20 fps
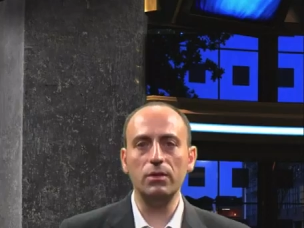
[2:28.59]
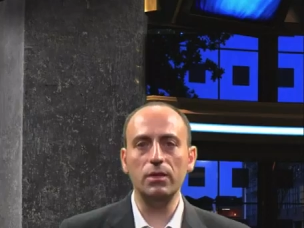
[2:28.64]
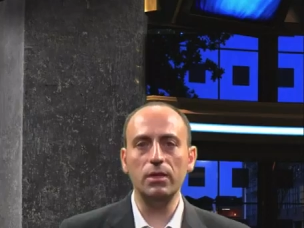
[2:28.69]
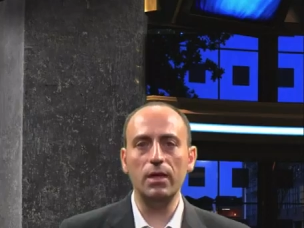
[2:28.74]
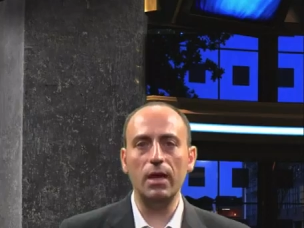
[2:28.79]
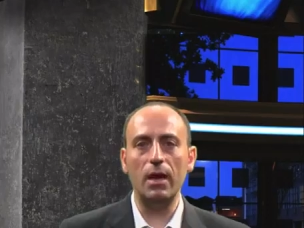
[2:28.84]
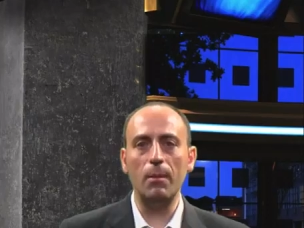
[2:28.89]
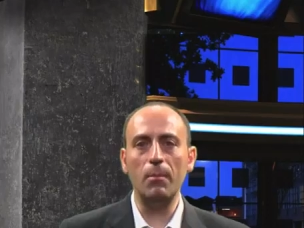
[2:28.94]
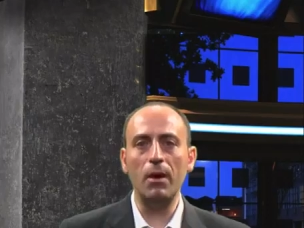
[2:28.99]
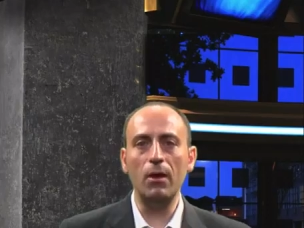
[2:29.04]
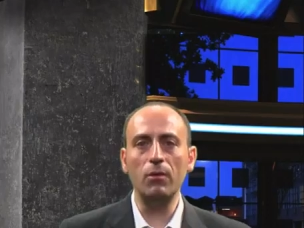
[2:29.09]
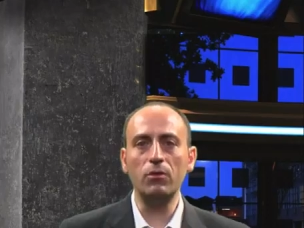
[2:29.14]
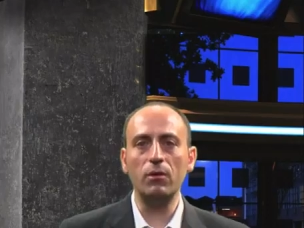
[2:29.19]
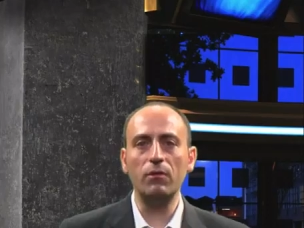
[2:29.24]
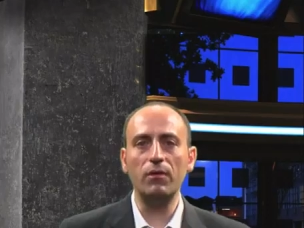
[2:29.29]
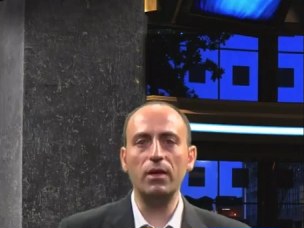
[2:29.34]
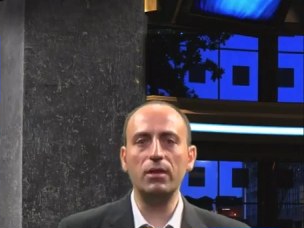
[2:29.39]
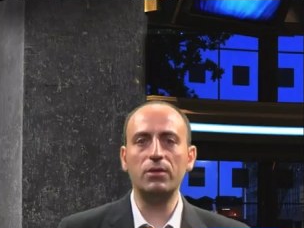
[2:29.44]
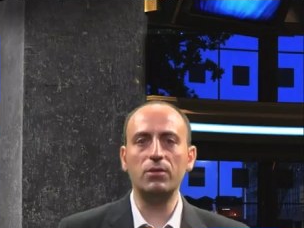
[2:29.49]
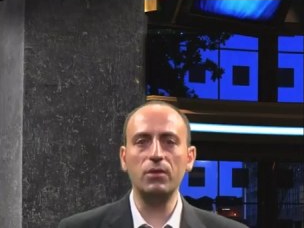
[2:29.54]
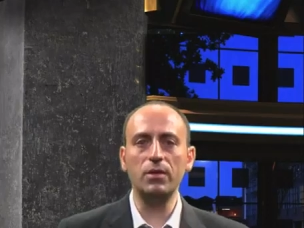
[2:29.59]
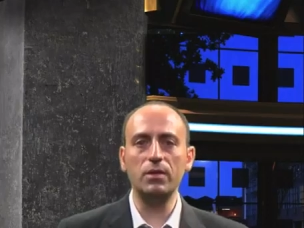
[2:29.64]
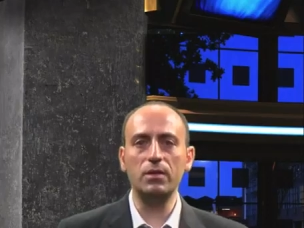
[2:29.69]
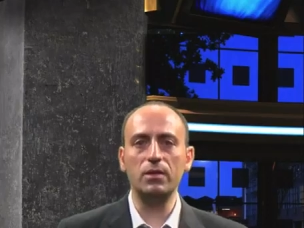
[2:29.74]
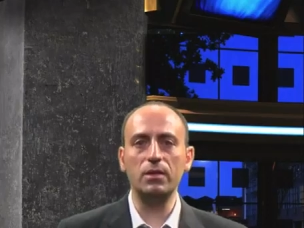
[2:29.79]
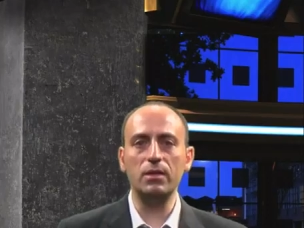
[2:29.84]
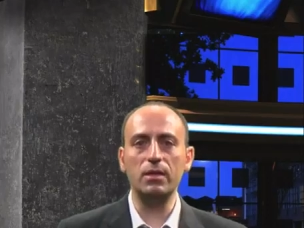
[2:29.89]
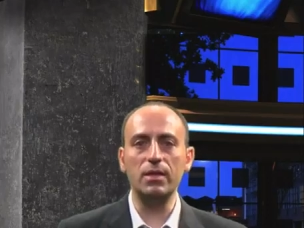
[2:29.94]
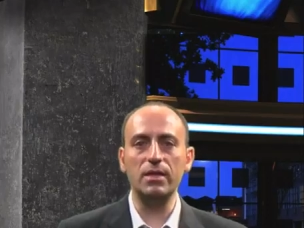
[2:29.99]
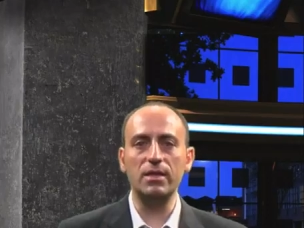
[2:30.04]
the amount of
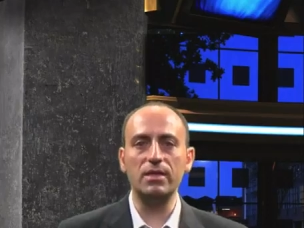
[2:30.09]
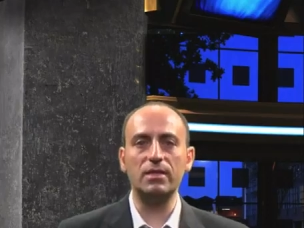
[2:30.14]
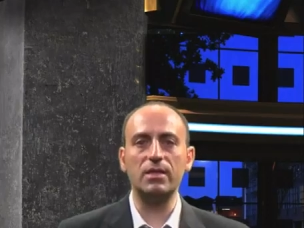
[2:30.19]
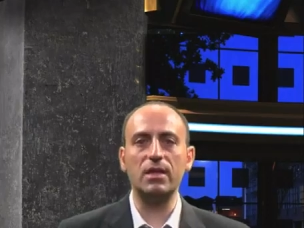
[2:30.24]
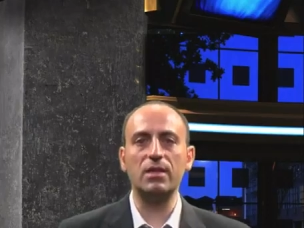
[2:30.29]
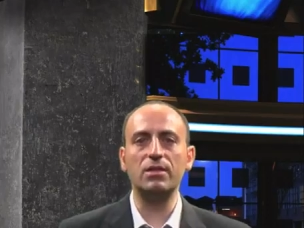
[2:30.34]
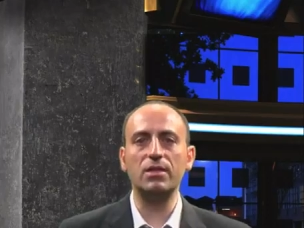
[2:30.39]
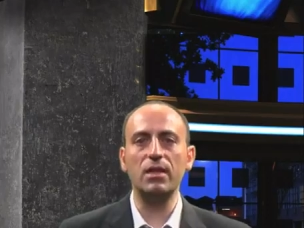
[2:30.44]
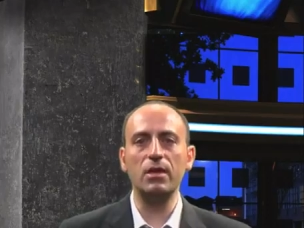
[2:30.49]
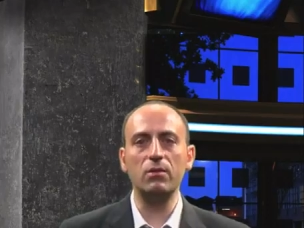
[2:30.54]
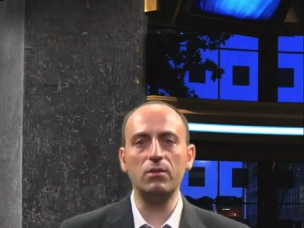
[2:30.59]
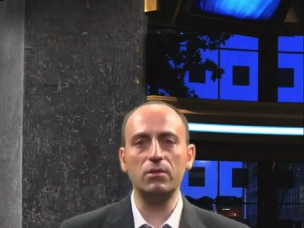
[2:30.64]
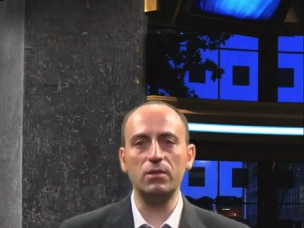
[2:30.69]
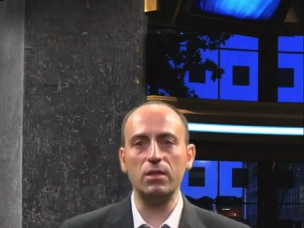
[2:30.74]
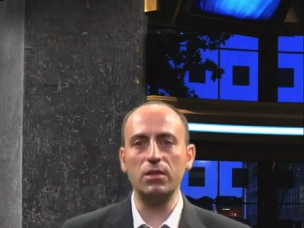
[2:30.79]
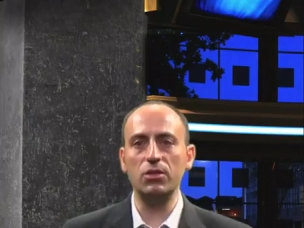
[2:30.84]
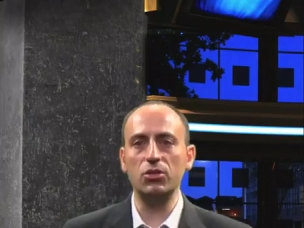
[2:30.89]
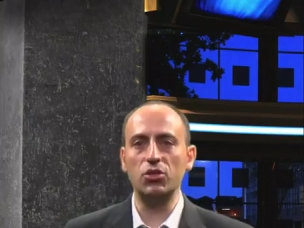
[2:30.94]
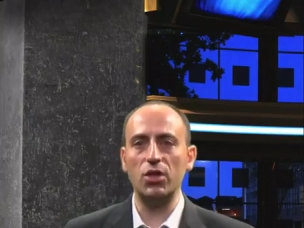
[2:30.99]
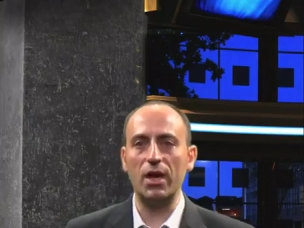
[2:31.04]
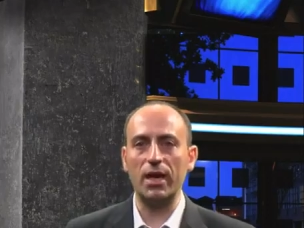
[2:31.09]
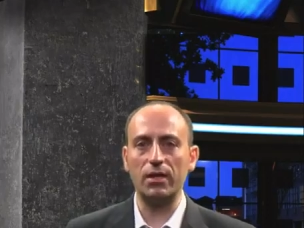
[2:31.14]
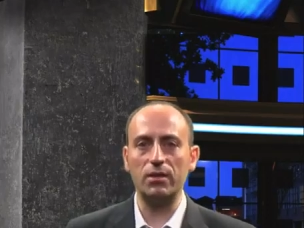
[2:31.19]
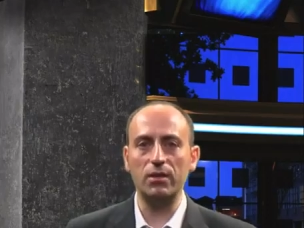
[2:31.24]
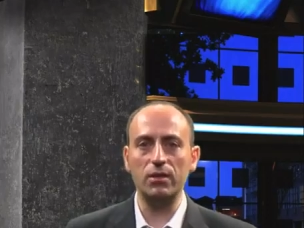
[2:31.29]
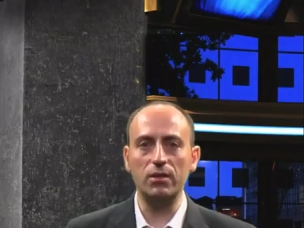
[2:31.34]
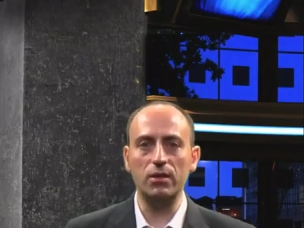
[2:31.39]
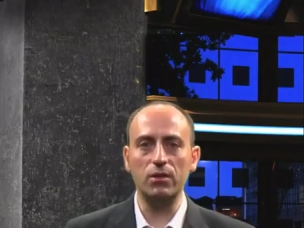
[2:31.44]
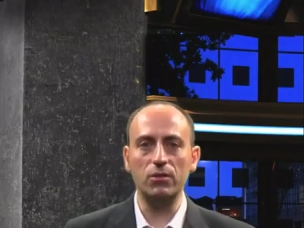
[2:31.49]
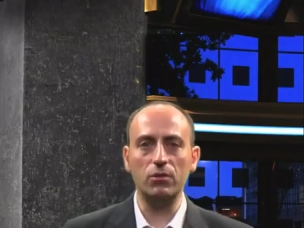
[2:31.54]
electricity instantaneously
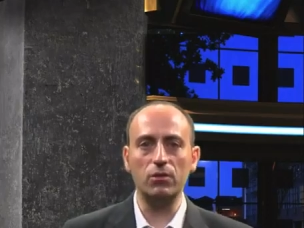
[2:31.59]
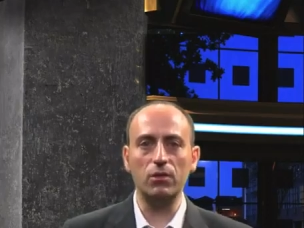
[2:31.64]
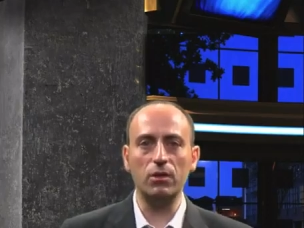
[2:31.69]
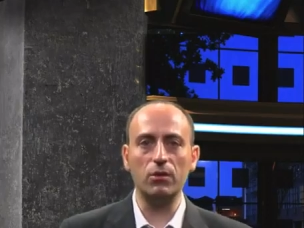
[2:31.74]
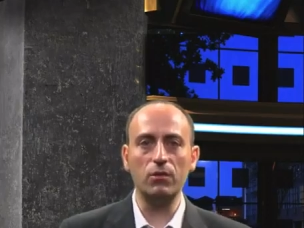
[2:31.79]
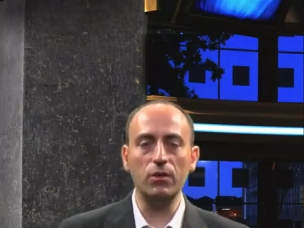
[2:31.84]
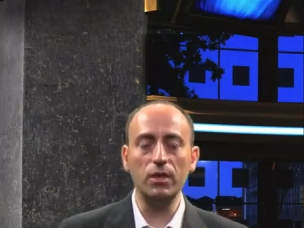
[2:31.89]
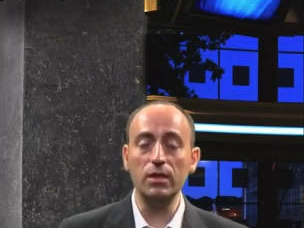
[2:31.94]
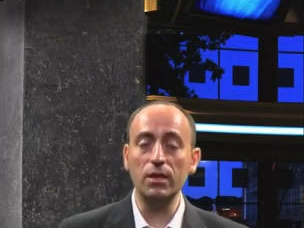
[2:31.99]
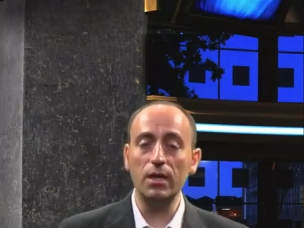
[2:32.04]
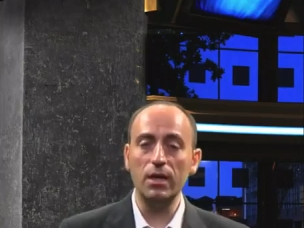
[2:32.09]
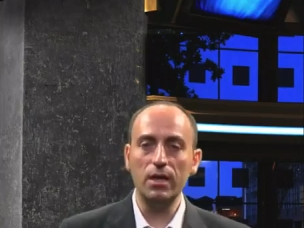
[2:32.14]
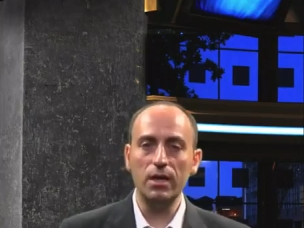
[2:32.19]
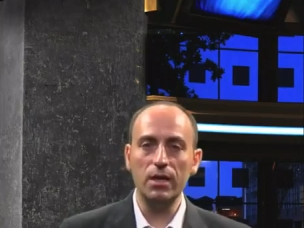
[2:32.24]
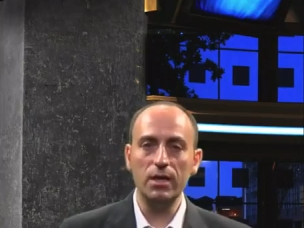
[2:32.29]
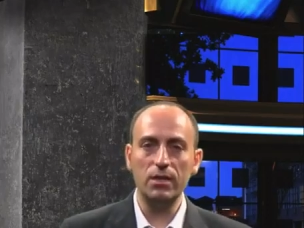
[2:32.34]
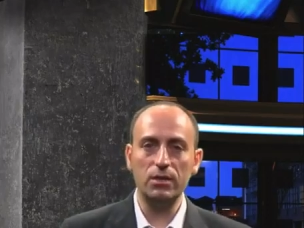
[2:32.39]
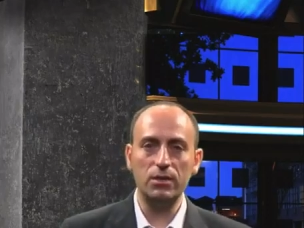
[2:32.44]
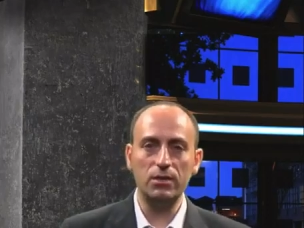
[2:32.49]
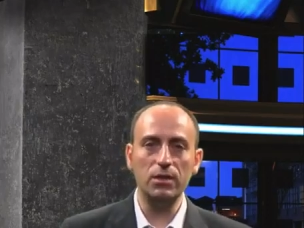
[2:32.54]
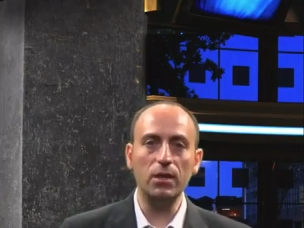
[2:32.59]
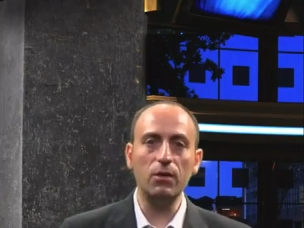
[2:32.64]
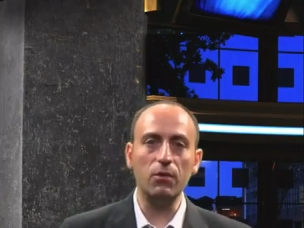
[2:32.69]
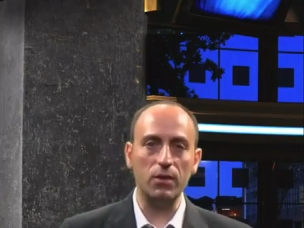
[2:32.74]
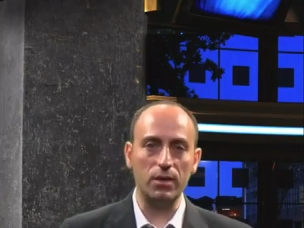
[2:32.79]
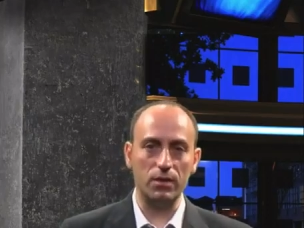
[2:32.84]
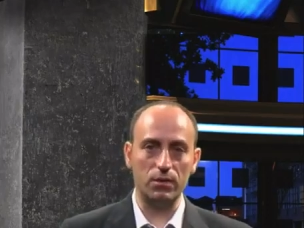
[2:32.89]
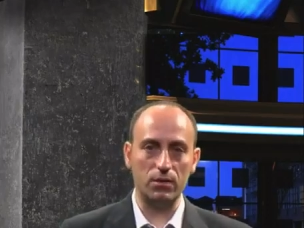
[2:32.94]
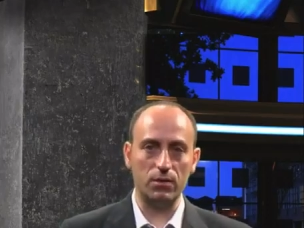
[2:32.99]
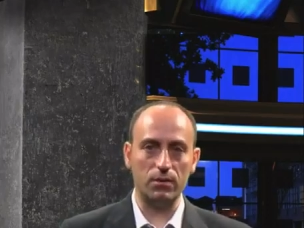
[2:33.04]
injected into the grid is
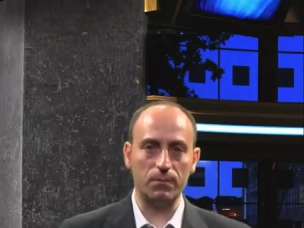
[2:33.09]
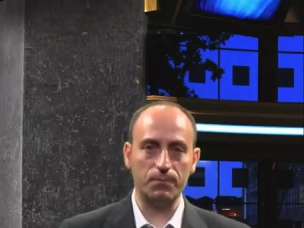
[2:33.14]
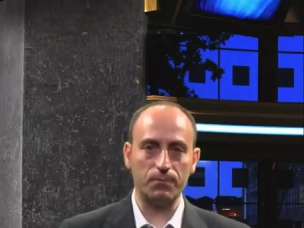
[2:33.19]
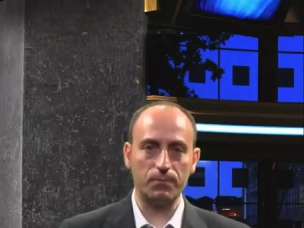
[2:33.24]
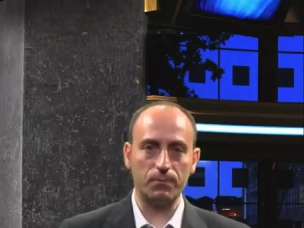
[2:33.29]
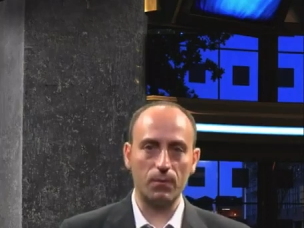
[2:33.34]
decreased.